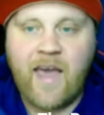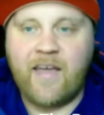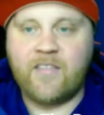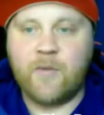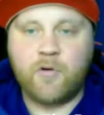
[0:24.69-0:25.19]

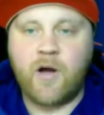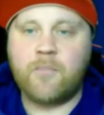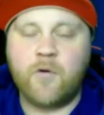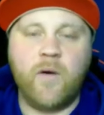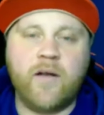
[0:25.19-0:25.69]
And the
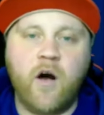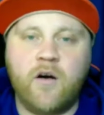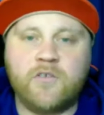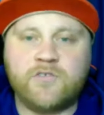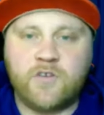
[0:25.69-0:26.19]
problem with
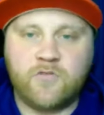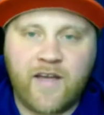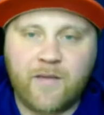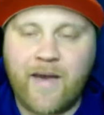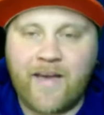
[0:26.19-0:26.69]
Carlos
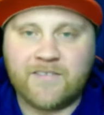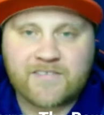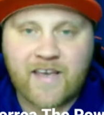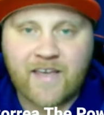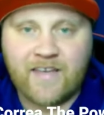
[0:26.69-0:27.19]
Correa batting
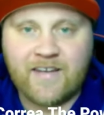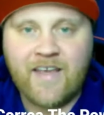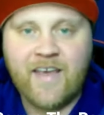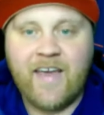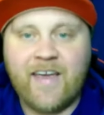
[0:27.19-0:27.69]
second
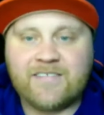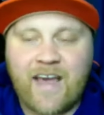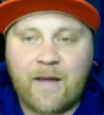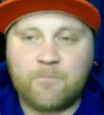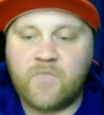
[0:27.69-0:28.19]
is
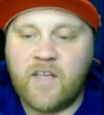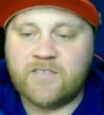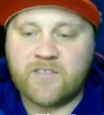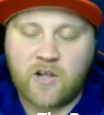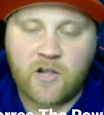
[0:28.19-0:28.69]
that
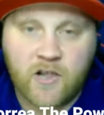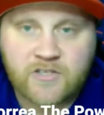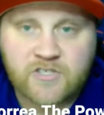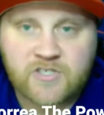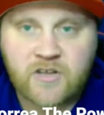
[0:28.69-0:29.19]
he's a
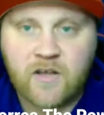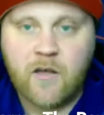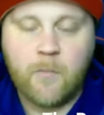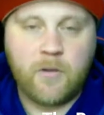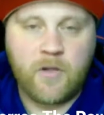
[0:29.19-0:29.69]
clutch
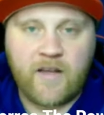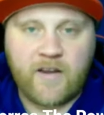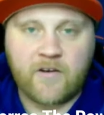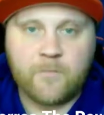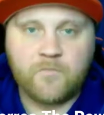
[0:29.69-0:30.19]

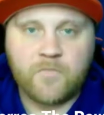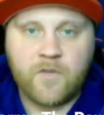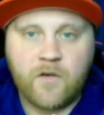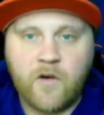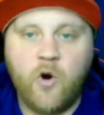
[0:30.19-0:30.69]
player
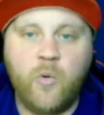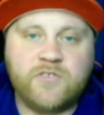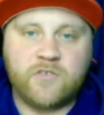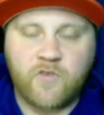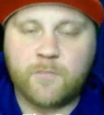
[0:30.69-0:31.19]
who
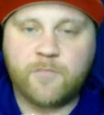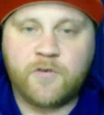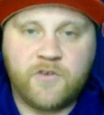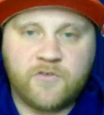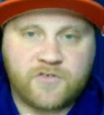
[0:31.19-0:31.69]
is a run
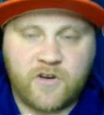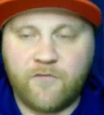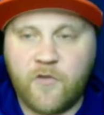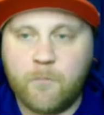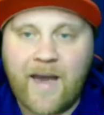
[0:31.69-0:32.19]
producer.
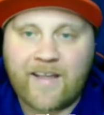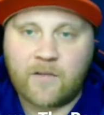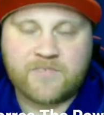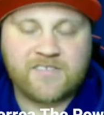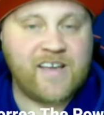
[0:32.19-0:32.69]
If you bat
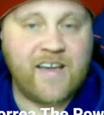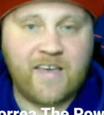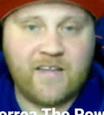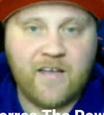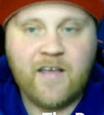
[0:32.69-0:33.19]
him
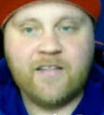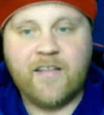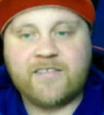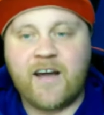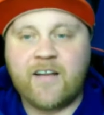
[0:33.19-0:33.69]
second,
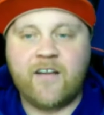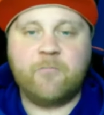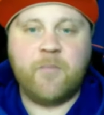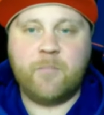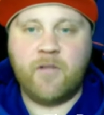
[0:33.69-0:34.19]
there's not
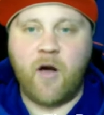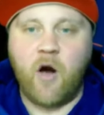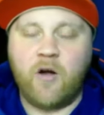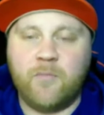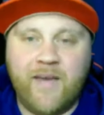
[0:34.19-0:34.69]
enough people
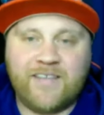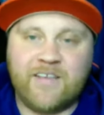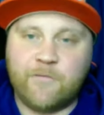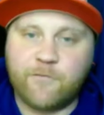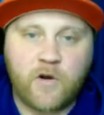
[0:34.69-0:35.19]
on base
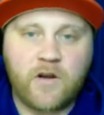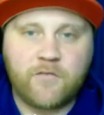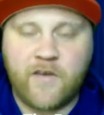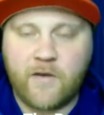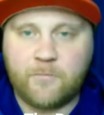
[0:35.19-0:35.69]
in front
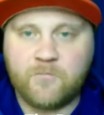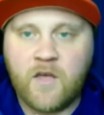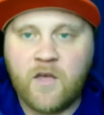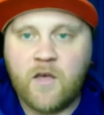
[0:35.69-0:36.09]
of him